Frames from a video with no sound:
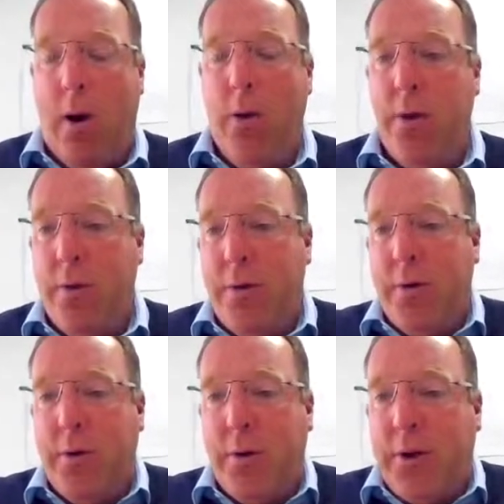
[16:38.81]

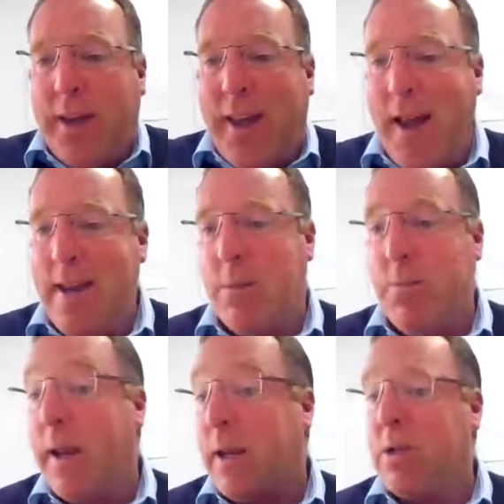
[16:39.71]
the cake
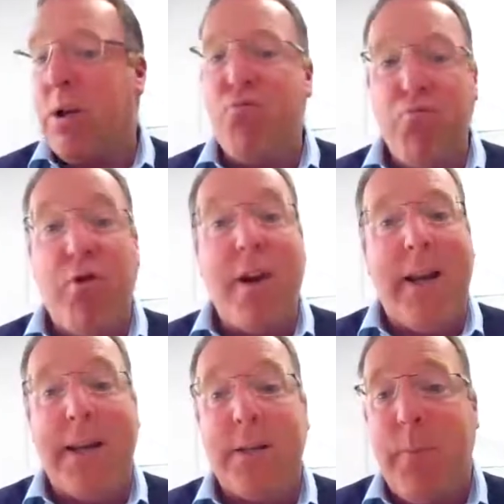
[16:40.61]
mix
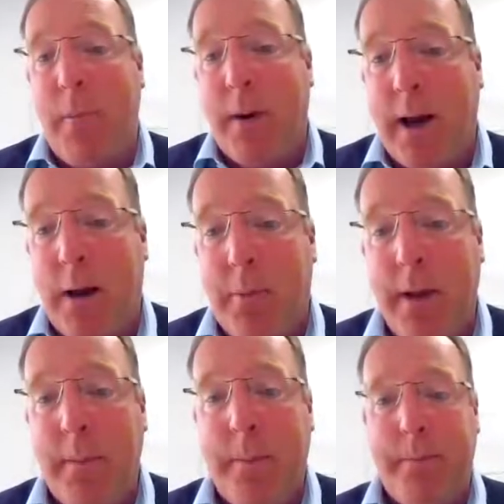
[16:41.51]
really is bubbling up
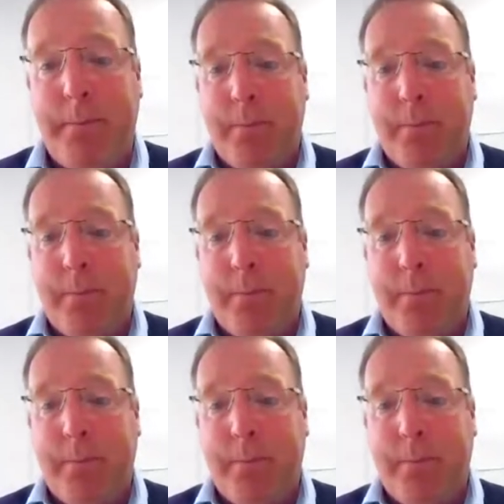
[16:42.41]
here.